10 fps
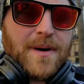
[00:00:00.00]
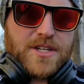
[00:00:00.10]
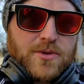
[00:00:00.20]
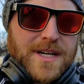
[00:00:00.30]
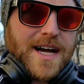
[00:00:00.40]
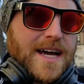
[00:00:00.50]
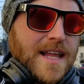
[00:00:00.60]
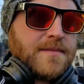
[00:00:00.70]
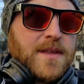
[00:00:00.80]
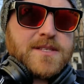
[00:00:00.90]
a bike tour guide
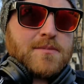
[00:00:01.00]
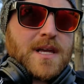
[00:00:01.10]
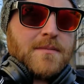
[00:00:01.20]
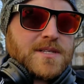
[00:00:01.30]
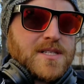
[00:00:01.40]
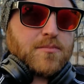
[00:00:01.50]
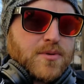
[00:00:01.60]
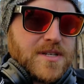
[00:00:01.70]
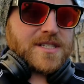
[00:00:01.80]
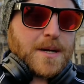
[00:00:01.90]
and then sometimes is a
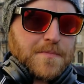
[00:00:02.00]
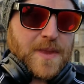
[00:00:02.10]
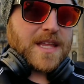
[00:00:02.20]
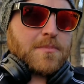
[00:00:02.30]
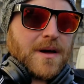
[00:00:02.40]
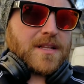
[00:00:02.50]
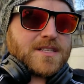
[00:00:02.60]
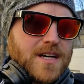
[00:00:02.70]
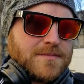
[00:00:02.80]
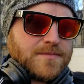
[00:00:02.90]
barista at the
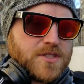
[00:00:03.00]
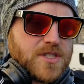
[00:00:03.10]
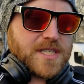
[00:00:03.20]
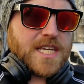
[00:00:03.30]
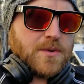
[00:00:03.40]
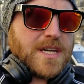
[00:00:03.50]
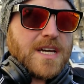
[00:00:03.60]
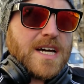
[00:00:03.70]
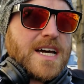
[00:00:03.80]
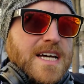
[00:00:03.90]
Peloton. She's Kiwi.
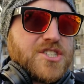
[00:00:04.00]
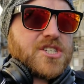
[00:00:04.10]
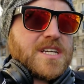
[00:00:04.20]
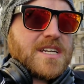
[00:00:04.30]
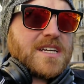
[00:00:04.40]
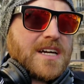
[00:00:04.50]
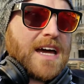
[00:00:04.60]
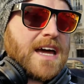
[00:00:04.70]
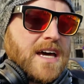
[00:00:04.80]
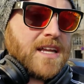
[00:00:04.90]
She
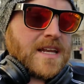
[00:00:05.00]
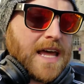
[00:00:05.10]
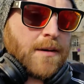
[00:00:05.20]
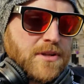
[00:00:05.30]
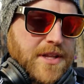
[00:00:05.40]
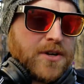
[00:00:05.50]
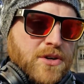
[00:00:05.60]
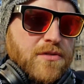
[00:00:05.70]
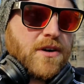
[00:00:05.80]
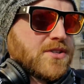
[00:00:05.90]
and Emily, who
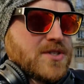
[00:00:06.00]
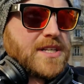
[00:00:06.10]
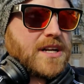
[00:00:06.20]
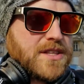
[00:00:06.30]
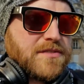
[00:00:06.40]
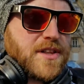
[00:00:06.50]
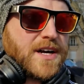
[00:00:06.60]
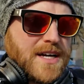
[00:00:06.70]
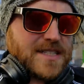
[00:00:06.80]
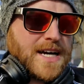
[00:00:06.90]
you've also seen on the
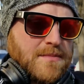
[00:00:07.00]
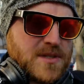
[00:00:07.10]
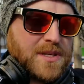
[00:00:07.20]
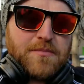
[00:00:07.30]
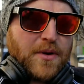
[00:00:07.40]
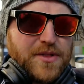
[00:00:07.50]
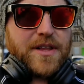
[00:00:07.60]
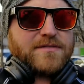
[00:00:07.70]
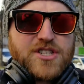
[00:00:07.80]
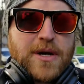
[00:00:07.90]
vlog at times, they both
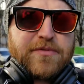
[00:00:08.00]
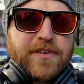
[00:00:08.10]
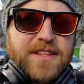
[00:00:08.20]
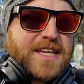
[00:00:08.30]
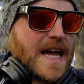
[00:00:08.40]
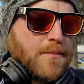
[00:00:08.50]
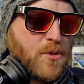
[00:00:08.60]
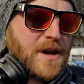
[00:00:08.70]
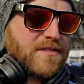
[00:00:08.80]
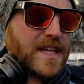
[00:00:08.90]
love to jump in front of the camera
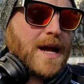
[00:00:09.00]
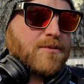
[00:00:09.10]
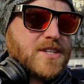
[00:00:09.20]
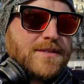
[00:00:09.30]
whenever the camera's